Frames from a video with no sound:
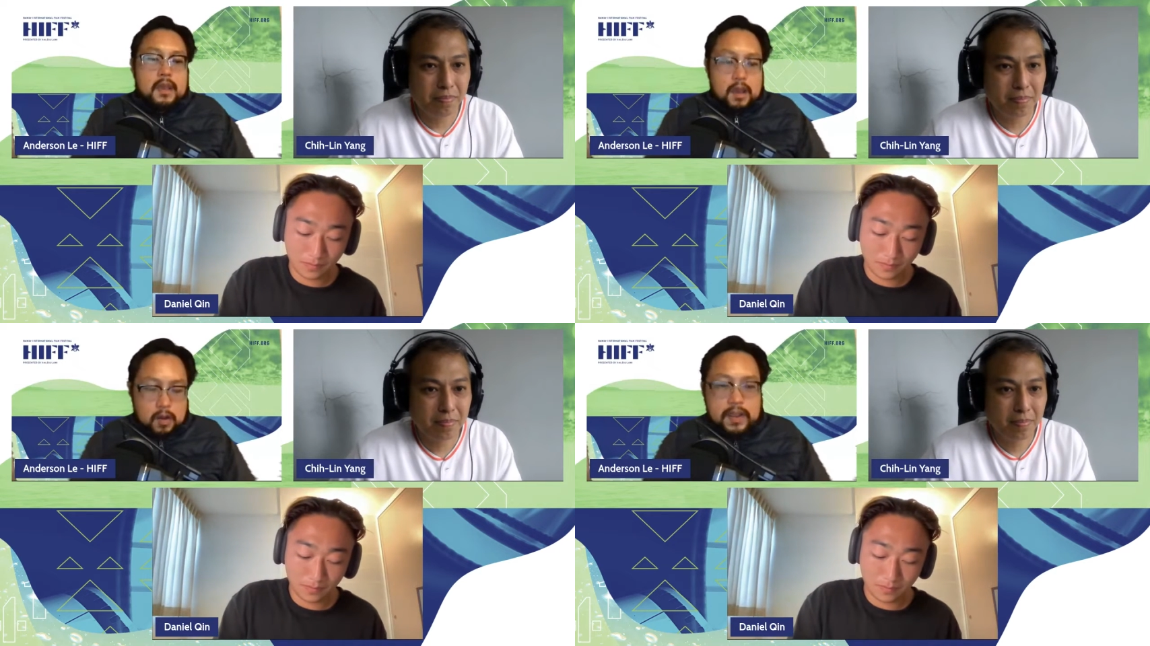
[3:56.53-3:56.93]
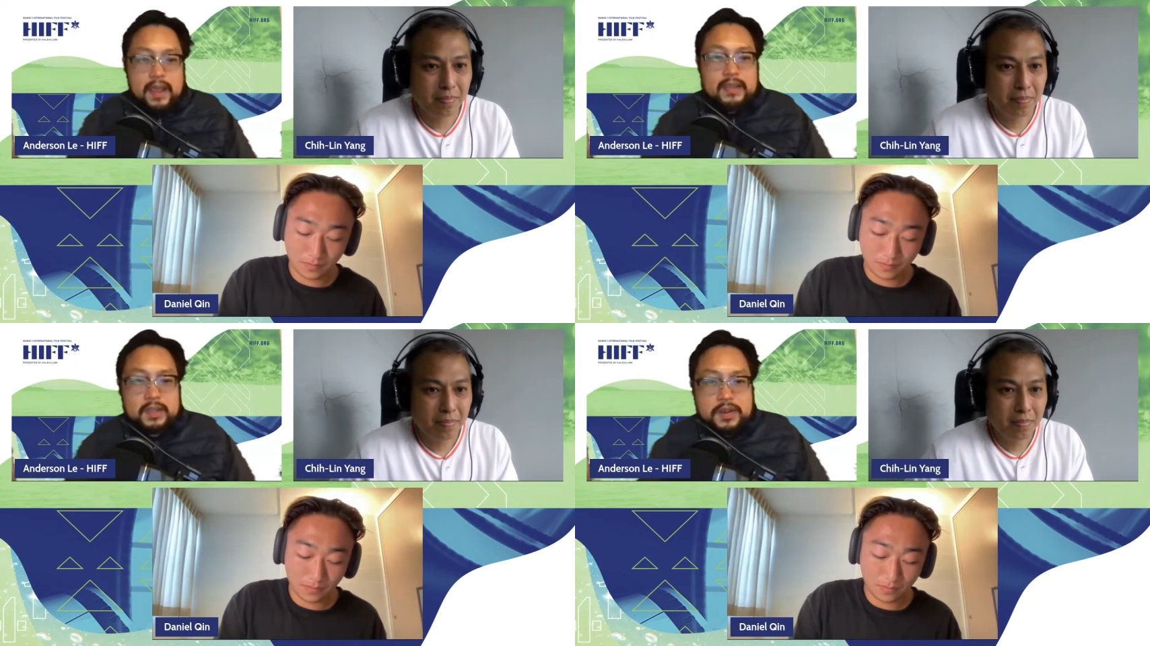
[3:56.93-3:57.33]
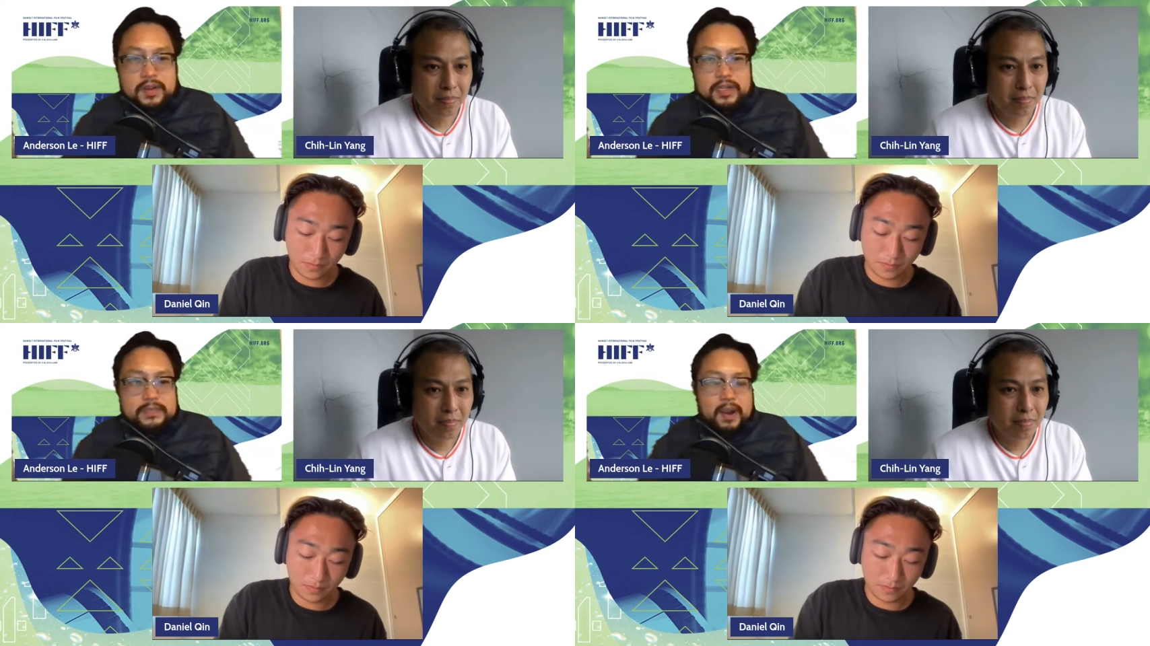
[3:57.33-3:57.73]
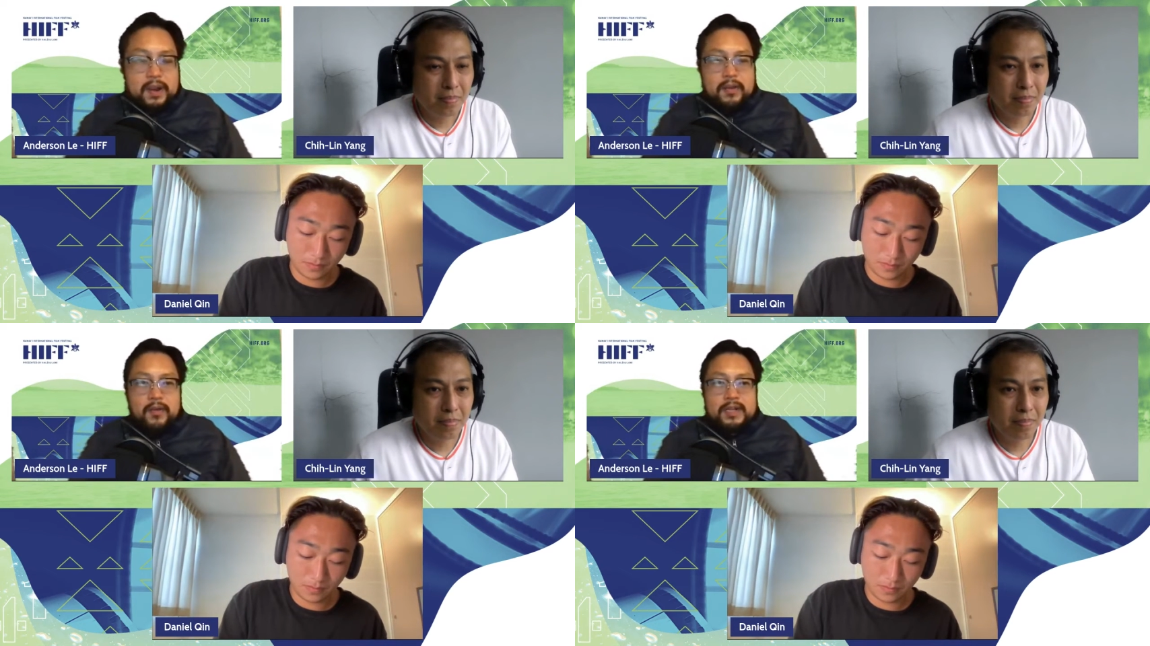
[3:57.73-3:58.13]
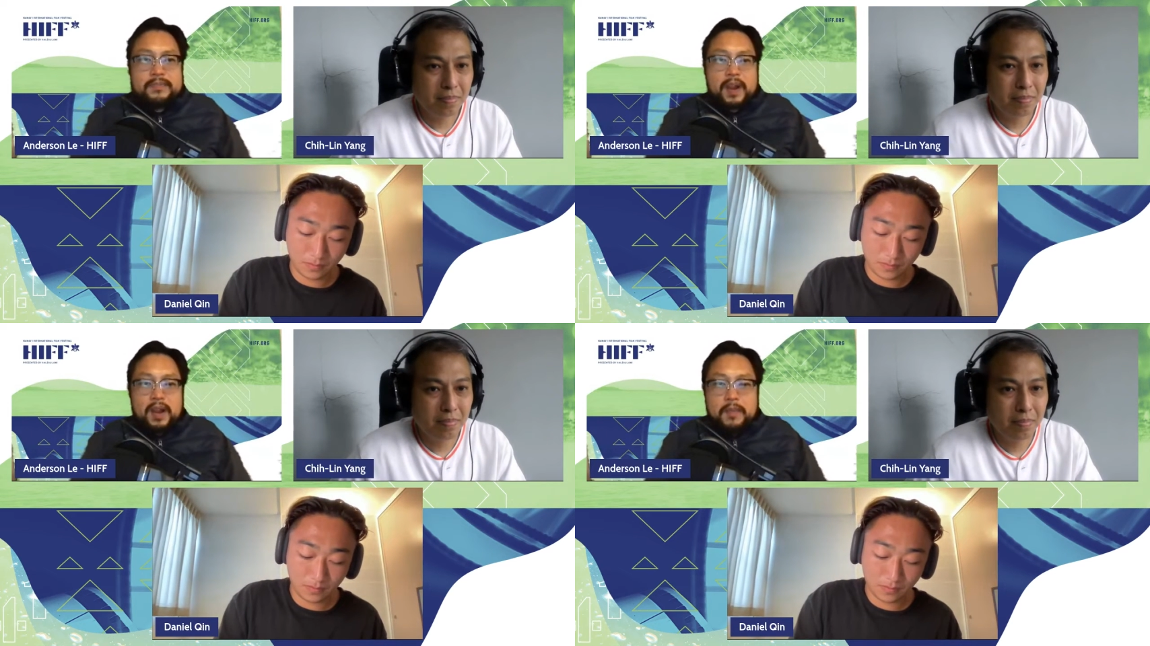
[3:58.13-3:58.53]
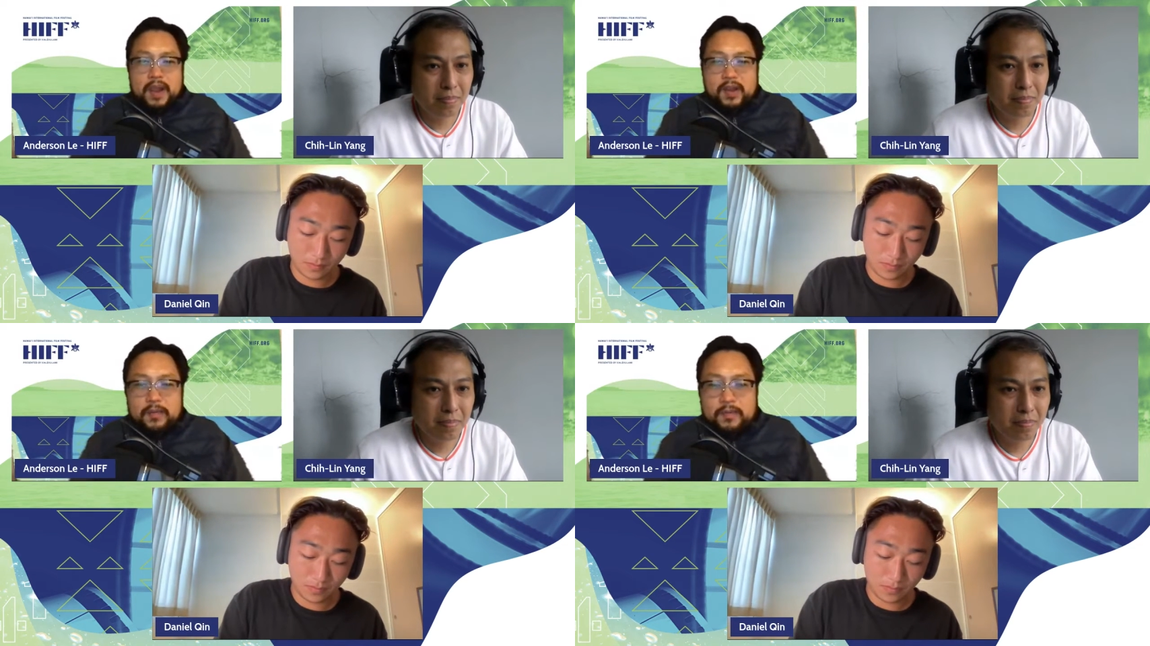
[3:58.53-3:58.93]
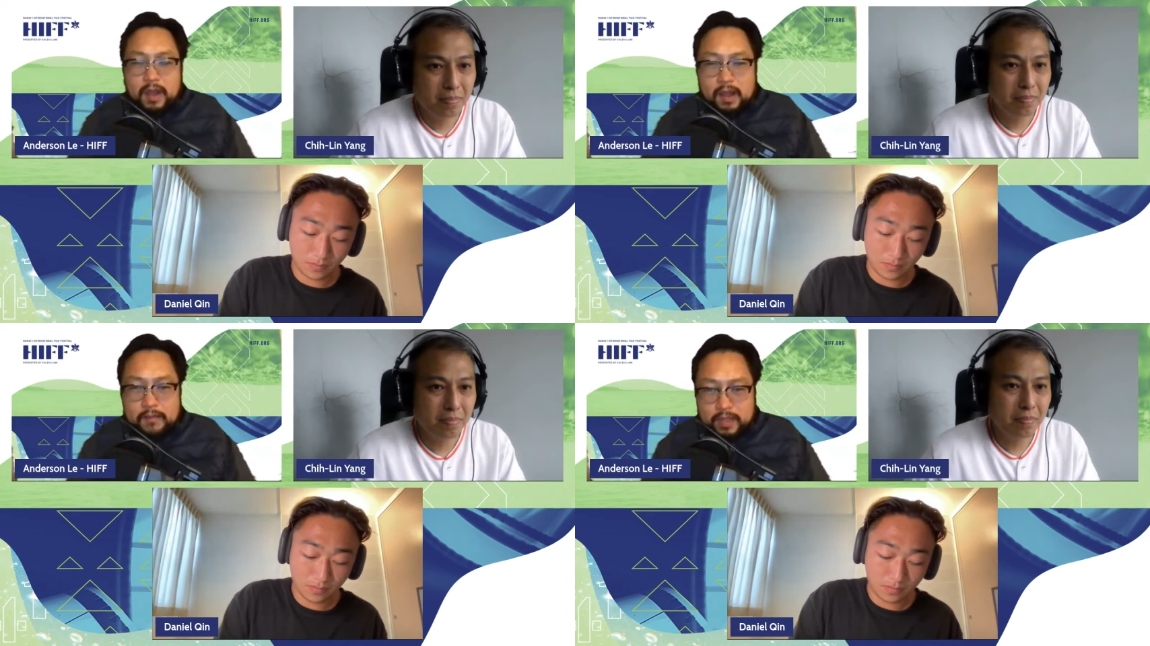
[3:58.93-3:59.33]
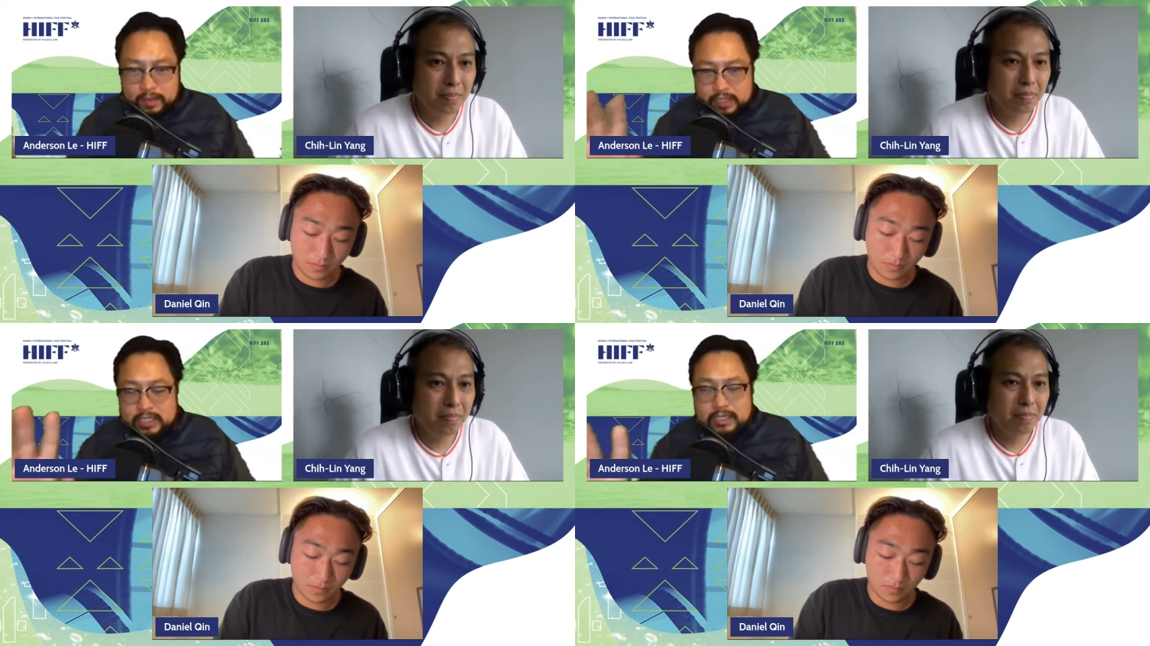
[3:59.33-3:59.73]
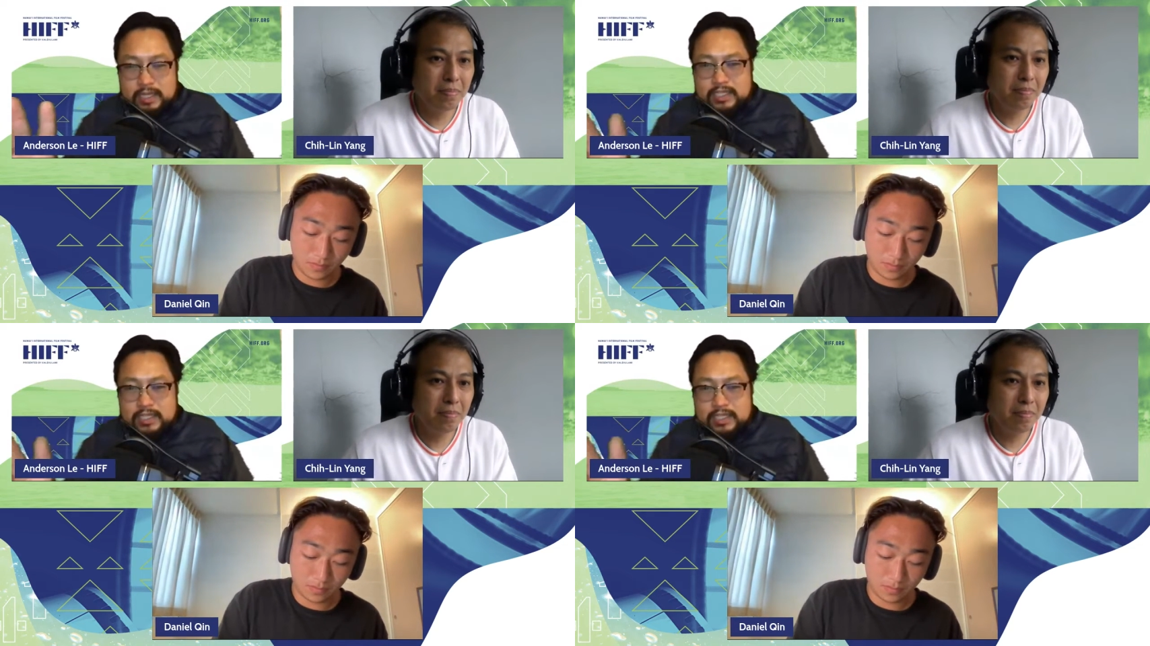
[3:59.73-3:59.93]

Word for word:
Speaker 1: Okay, so you inspired you were inspired by your um, this this